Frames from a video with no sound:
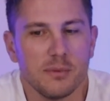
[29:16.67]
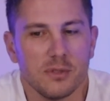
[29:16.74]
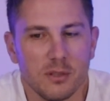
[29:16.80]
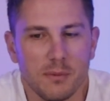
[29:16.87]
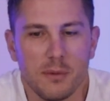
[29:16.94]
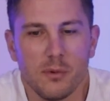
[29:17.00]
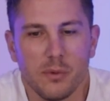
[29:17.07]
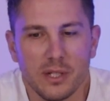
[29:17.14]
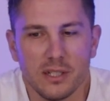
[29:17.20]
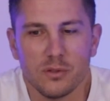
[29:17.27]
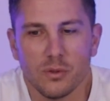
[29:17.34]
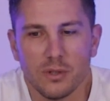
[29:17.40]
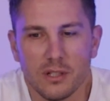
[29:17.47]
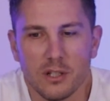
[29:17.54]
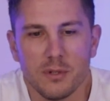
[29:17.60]
maybe we can talk a
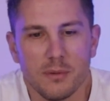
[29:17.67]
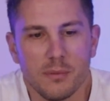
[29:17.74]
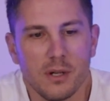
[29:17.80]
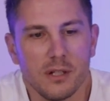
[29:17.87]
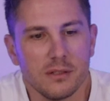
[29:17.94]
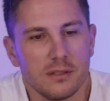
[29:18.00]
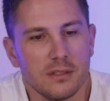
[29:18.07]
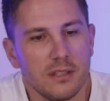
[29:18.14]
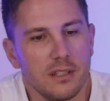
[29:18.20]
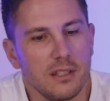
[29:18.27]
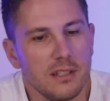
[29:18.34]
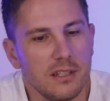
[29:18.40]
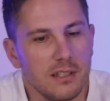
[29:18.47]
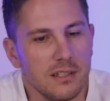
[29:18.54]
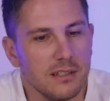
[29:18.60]
little bit about
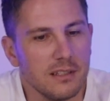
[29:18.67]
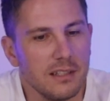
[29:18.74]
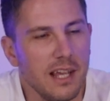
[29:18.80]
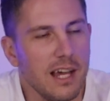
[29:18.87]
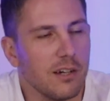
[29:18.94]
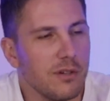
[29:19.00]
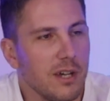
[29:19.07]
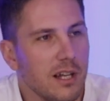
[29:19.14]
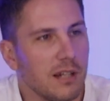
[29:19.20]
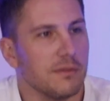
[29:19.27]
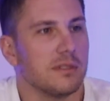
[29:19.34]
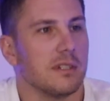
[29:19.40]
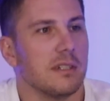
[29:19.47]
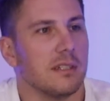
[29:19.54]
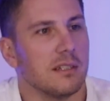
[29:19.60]
the ad creatives
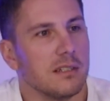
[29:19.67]
and